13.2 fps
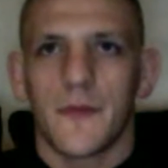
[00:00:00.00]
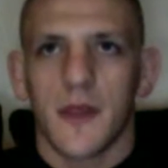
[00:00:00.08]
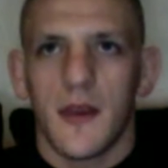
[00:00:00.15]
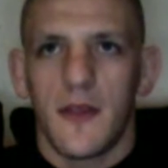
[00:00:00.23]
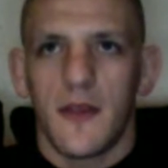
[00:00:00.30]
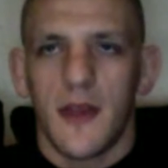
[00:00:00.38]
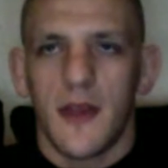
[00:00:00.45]

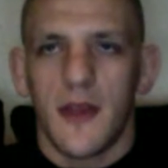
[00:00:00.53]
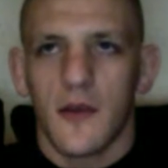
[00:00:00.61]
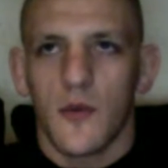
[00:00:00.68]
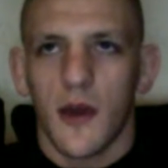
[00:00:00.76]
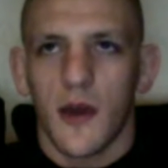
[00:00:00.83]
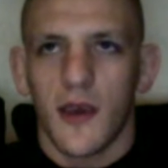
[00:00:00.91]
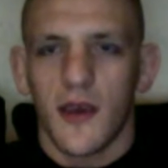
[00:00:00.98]
Not
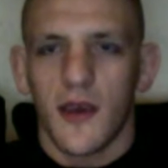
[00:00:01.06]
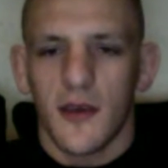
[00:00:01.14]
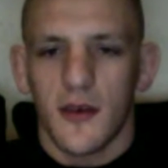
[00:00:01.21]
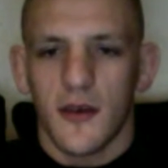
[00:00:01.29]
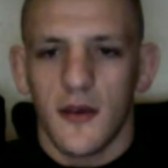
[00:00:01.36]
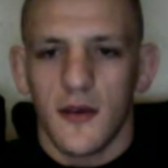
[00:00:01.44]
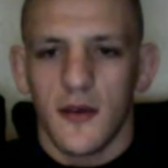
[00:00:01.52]
quite,
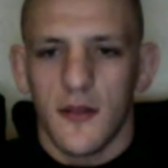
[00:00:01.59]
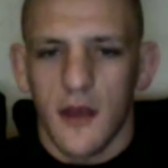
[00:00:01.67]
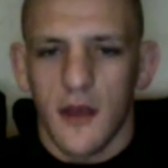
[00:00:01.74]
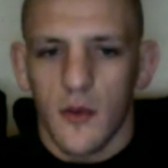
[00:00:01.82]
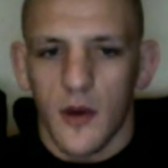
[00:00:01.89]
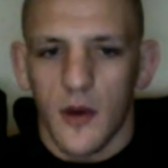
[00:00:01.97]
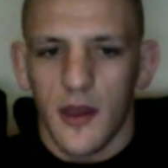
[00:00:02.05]

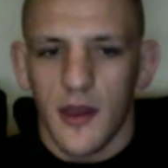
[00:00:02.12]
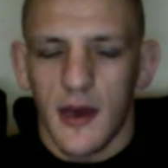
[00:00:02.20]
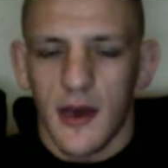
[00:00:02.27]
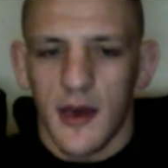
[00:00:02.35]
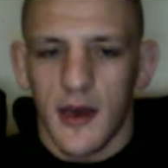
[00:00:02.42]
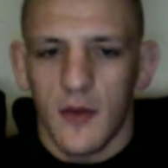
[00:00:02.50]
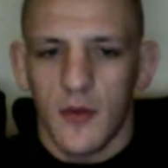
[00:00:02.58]
not quite.
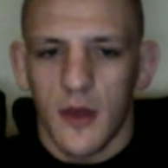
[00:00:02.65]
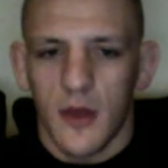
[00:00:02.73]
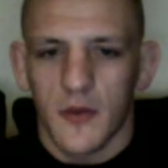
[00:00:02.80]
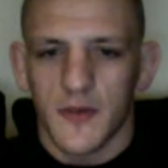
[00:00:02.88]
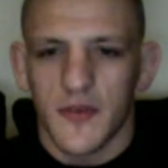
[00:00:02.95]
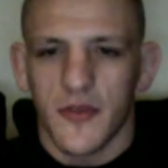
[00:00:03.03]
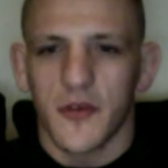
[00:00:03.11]
I When I
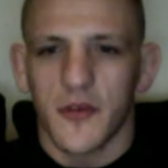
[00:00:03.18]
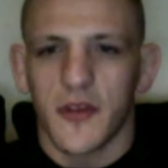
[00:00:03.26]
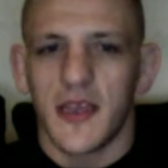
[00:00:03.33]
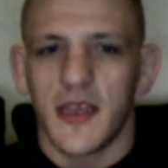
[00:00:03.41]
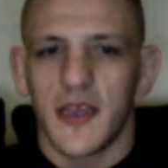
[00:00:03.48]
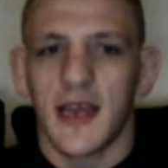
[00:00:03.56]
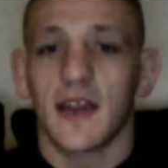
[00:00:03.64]
was
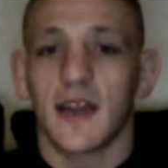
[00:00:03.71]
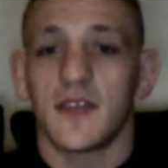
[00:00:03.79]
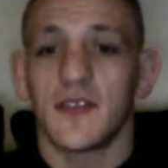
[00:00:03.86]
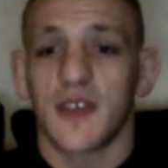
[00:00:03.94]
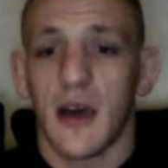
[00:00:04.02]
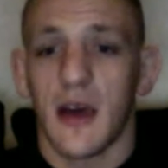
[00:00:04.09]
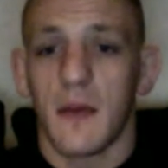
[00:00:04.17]
13, I got a
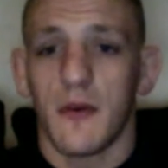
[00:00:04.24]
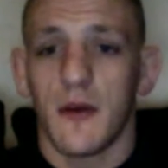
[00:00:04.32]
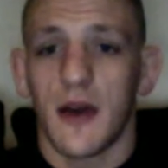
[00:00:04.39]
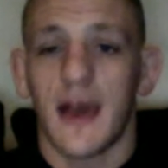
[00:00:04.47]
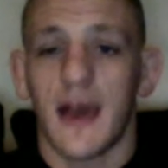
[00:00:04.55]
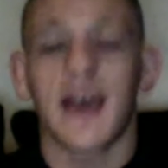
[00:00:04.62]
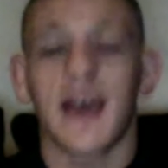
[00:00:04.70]
job.
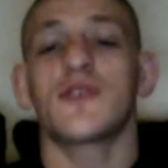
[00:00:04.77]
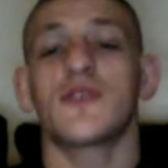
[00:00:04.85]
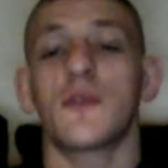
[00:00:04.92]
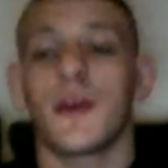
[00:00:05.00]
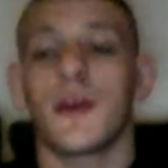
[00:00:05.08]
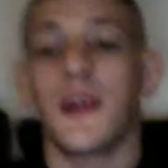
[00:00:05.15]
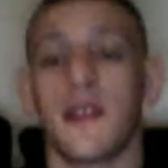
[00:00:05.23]
I actually
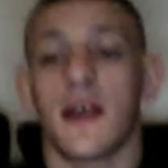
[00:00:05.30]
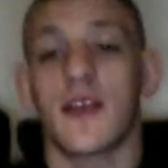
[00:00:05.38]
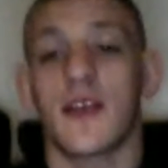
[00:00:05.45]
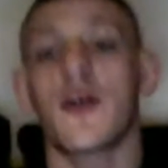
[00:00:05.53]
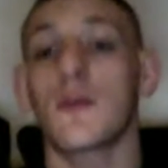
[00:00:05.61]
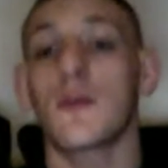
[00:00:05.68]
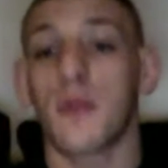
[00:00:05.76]
started playing. I
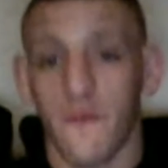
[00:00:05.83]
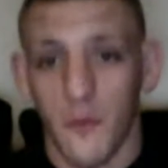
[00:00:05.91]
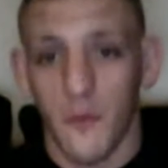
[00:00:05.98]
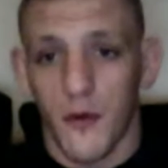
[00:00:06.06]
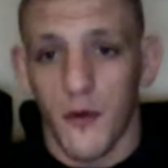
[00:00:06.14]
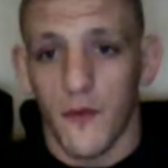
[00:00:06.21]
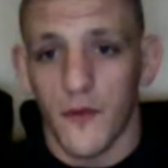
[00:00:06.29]
tried to play
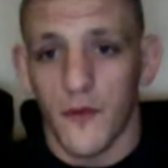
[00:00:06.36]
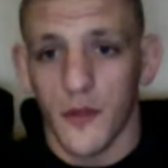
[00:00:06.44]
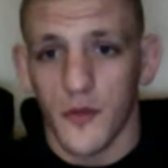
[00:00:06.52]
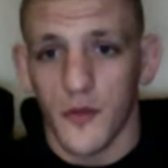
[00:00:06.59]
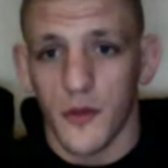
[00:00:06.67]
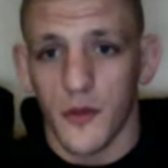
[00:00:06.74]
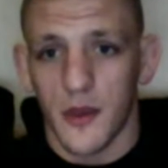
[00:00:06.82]
football for a
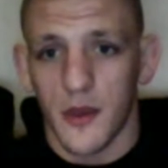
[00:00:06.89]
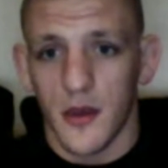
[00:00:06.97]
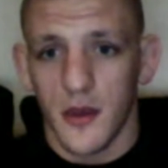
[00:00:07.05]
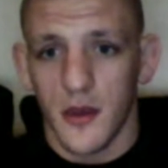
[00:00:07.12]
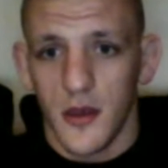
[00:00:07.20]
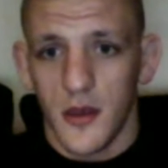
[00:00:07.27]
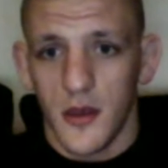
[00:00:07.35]
little bit,
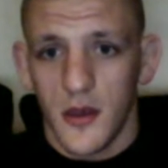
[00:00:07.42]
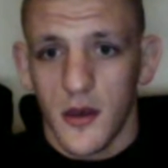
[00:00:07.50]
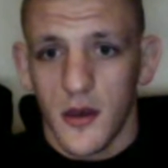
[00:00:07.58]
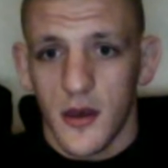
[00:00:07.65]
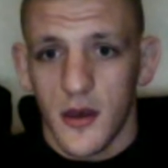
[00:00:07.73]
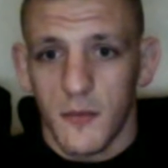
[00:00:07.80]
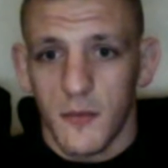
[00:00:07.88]

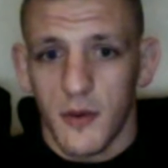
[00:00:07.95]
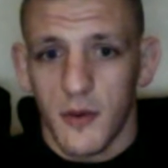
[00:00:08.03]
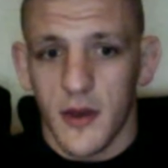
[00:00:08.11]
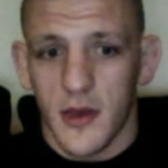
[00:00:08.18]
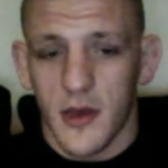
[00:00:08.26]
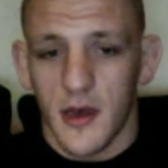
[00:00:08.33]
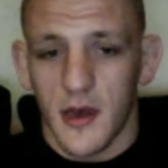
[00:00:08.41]
but
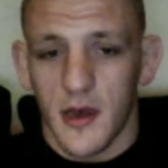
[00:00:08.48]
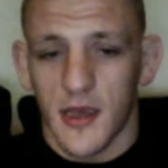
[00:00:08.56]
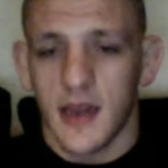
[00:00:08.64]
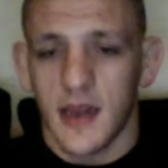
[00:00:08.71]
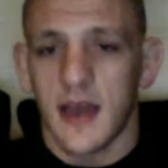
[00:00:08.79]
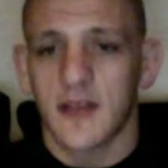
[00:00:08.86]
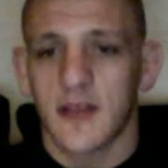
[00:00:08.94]
I
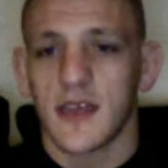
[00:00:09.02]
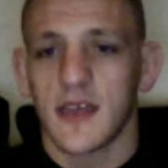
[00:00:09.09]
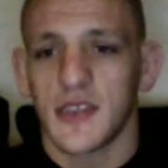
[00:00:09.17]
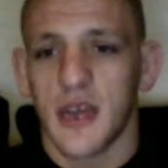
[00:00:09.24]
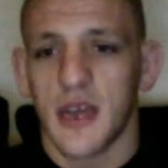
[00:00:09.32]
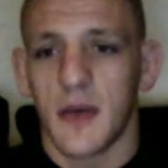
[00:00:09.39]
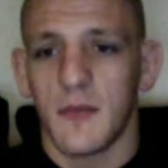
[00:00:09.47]
kind of had to get a
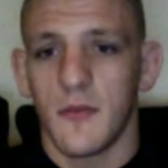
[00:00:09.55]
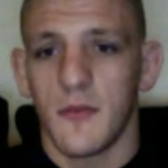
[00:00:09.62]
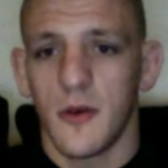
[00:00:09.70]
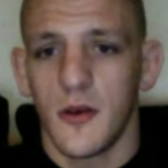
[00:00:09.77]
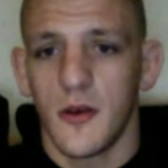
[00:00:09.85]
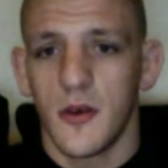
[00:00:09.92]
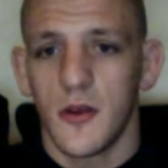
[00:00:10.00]
job
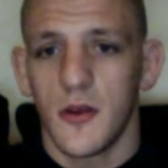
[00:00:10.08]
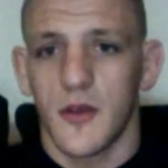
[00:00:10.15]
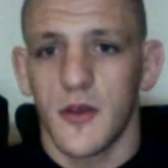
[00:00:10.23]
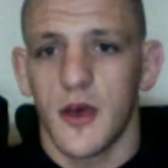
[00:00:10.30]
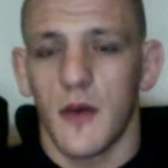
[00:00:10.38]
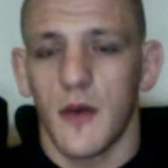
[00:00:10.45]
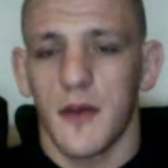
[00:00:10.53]
to
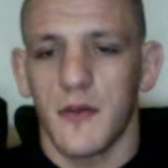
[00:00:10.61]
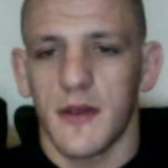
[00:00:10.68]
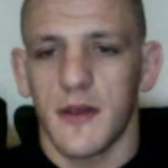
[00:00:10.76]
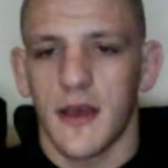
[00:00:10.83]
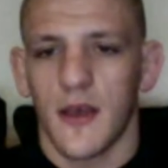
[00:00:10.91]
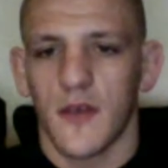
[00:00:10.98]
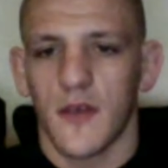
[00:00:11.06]
help out around
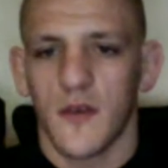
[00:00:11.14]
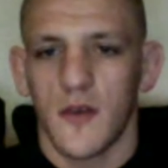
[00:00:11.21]
the house.